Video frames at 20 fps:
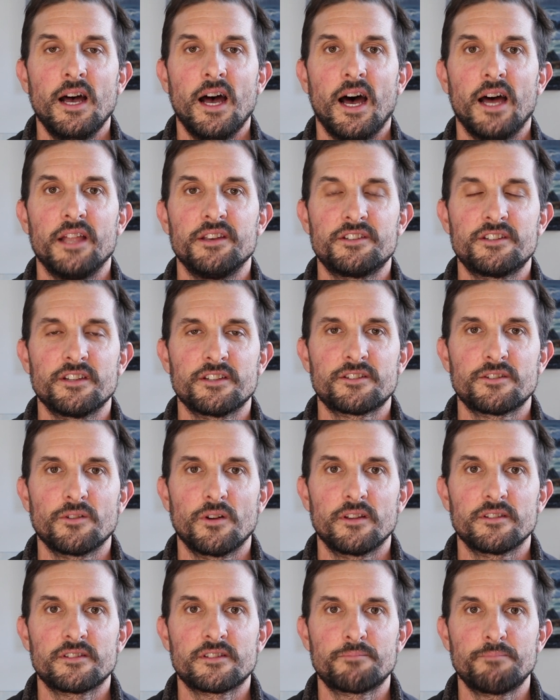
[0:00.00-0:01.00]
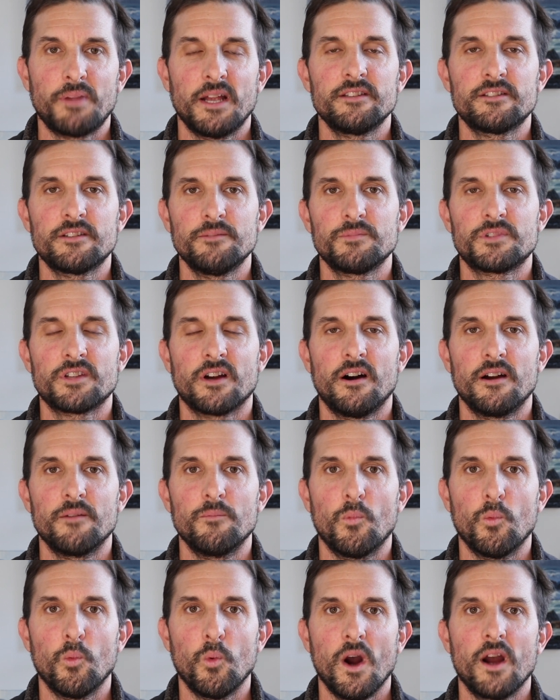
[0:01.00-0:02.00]
and just spend some
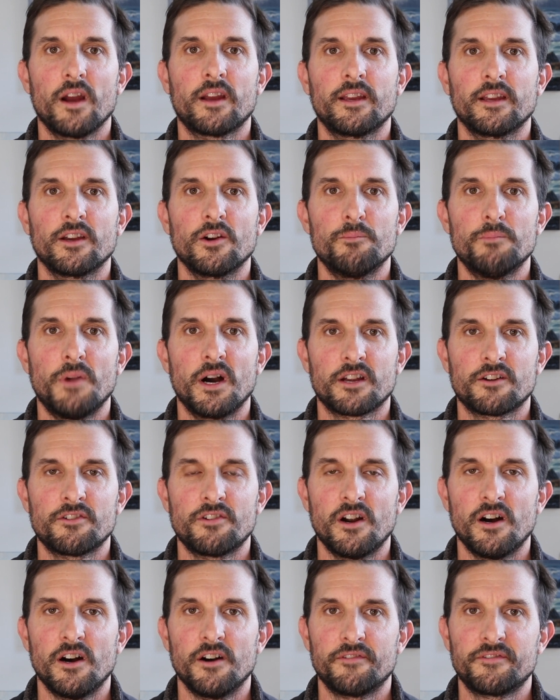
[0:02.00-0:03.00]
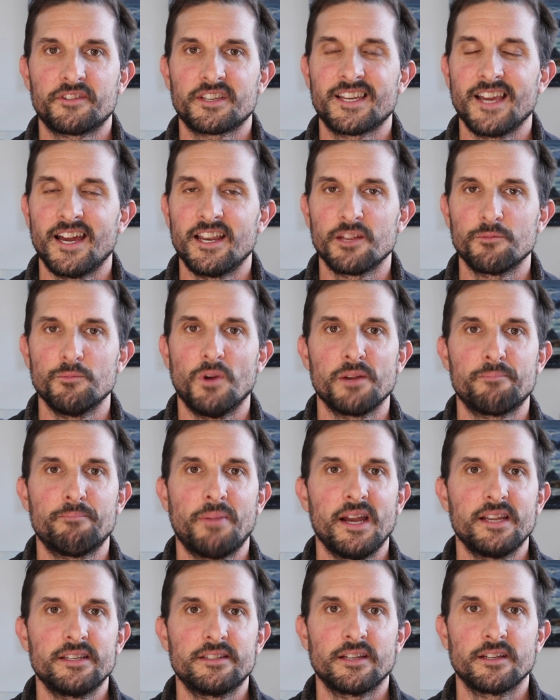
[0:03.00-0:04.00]
time working on my craft, getting my
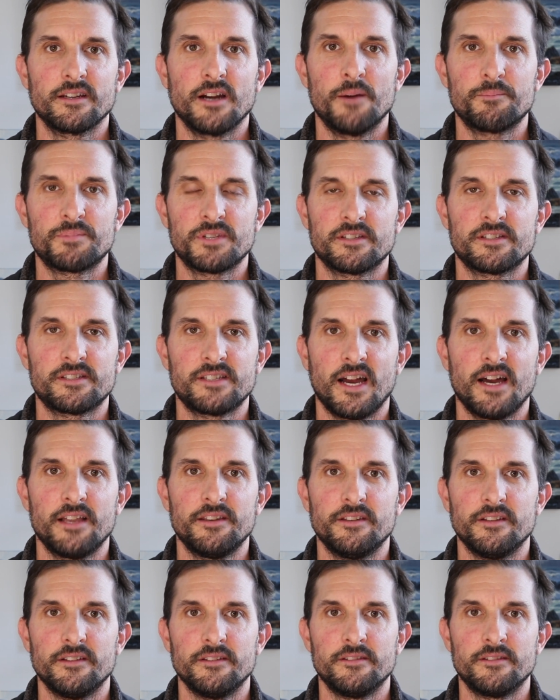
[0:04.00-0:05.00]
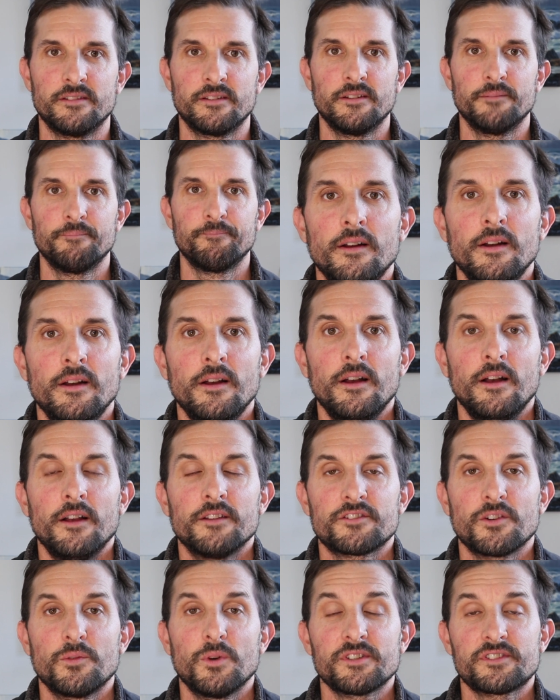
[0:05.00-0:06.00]
painting up to standard.
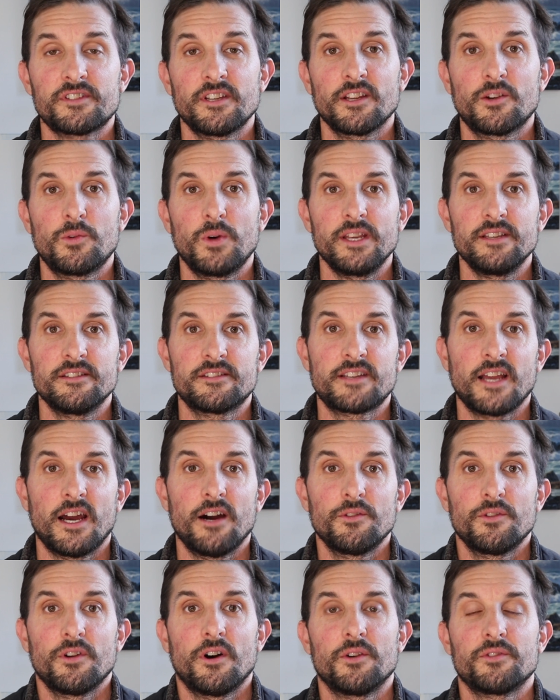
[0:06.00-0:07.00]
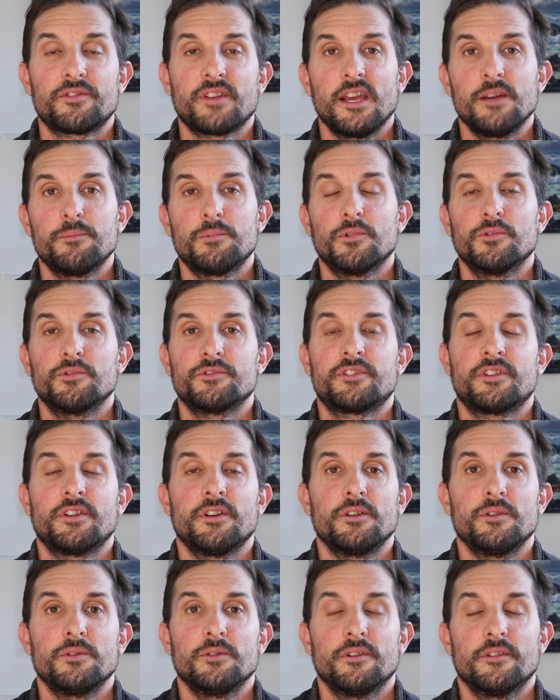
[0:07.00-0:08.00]
So whilst in Queenstown I was able
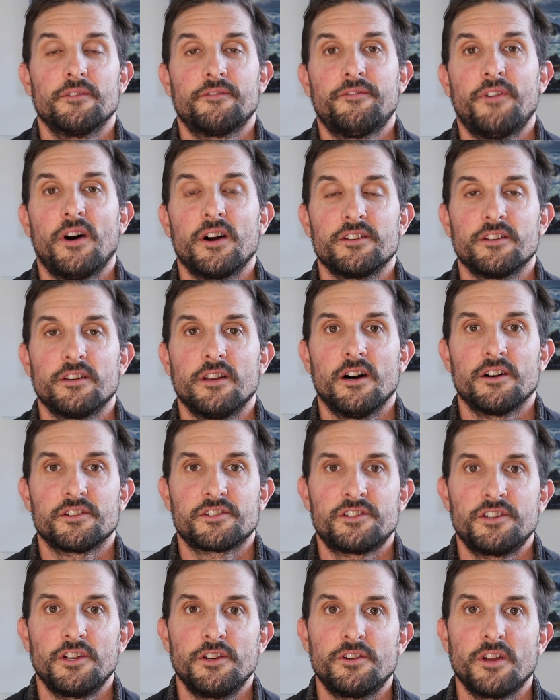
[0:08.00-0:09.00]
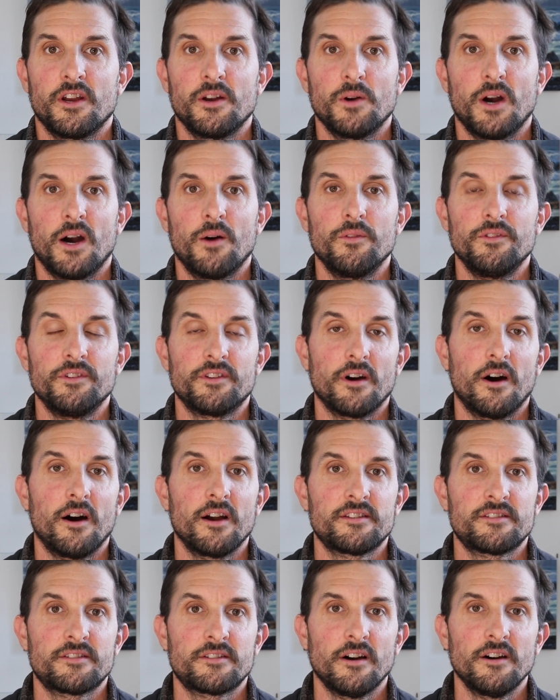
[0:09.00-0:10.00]
to find an art studio, and
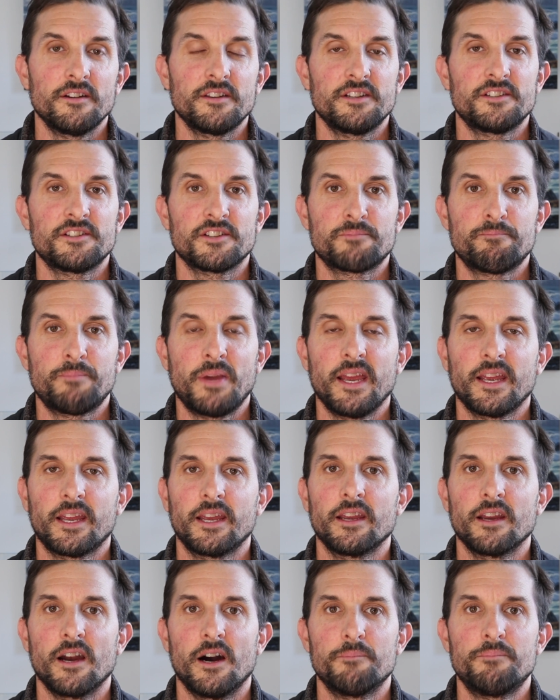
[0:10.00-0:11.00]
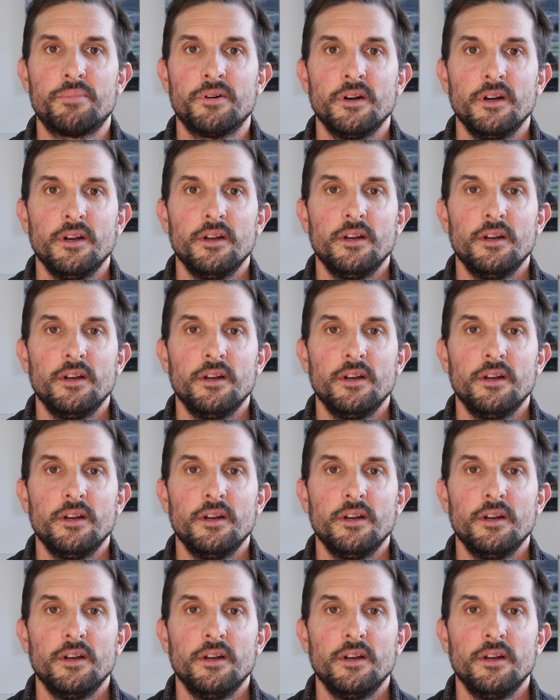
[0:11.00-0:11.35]
I started just picking up